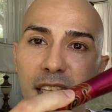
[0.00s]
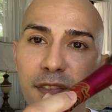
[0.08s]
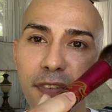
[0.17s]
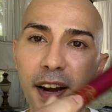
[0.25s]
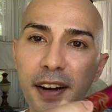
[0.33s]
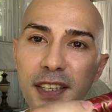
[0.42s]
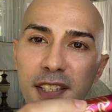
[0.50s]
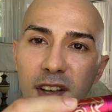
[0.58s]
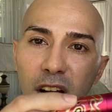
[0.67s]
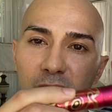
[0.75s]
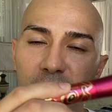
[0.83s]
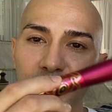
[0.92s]
very
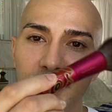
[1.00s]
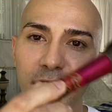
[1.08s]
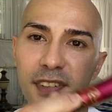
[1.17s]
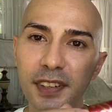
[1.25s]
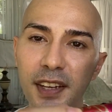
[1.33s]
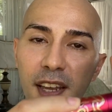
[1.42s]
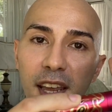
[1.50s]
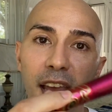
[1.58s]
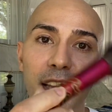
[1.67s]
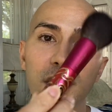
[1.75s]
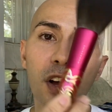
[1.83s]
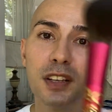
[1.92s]
soft
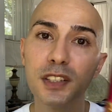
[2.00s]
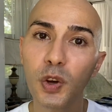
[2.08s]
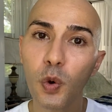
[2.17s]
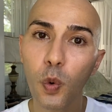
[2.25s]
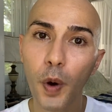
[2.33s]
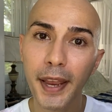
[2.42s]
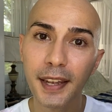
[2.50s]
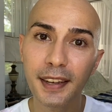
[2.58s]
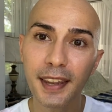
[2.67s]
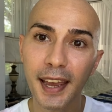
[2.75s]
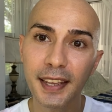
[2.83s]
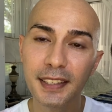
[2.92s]
it's also quite
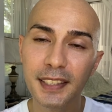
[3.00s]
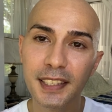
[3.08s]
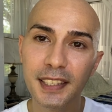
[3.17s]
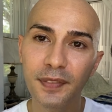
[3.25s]
dense